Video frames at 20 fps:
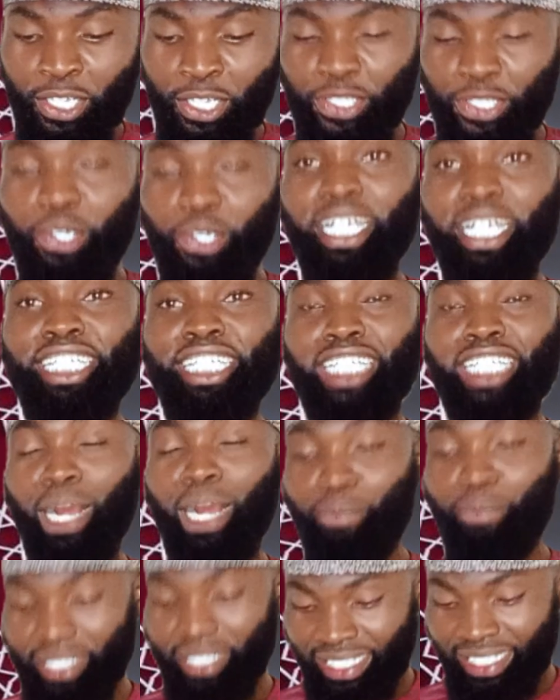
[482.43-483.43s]
So
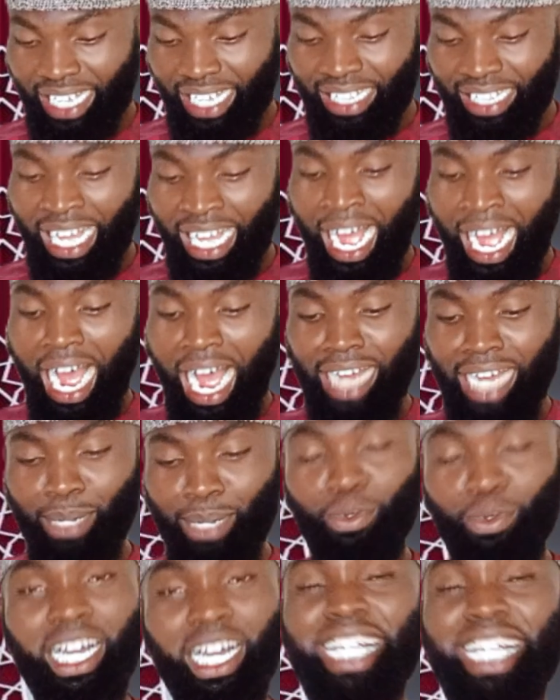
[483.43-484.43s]
Hisham said,
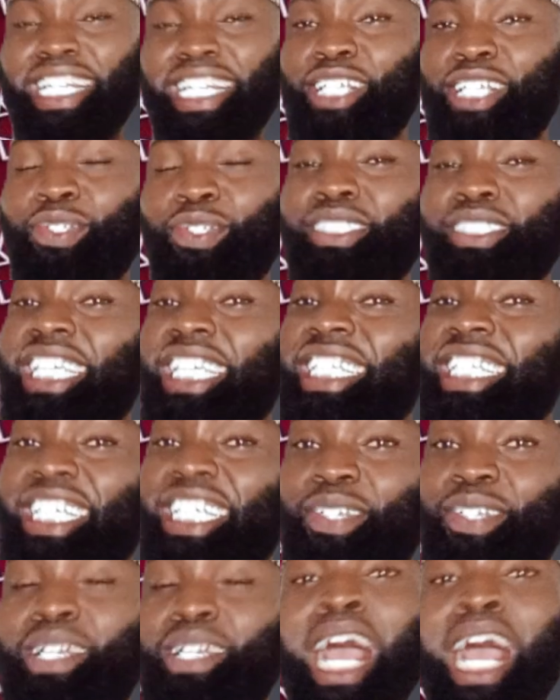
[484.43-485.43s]
Ana muhandisun
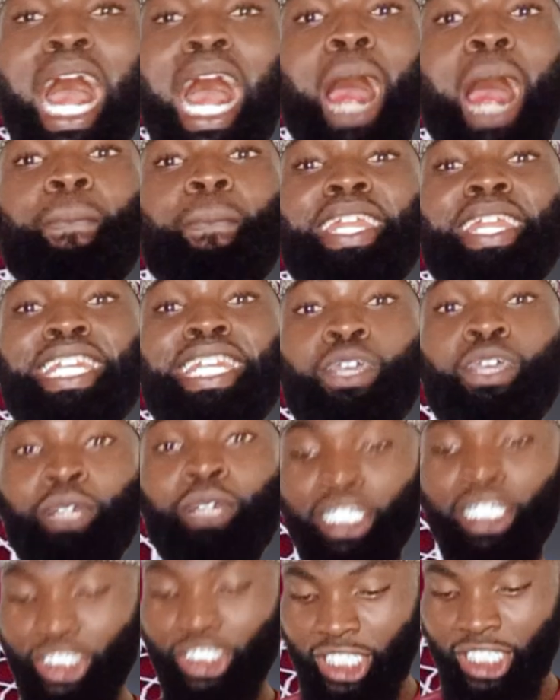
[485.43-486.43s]
jadidun, I'm a
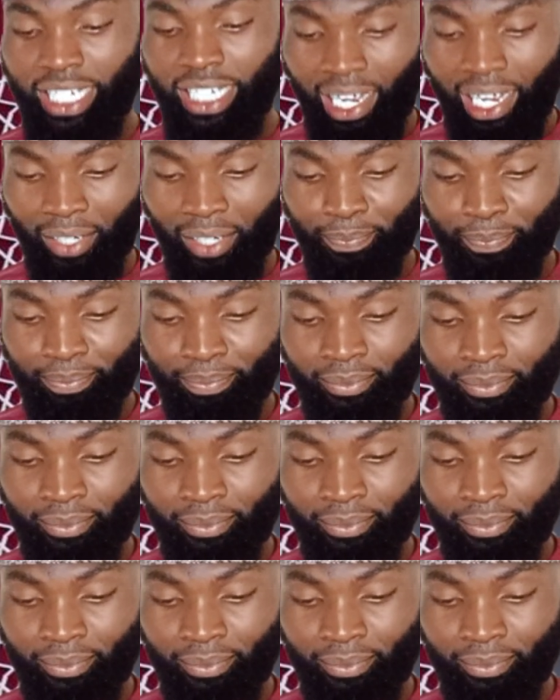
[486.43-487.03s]
new engineer.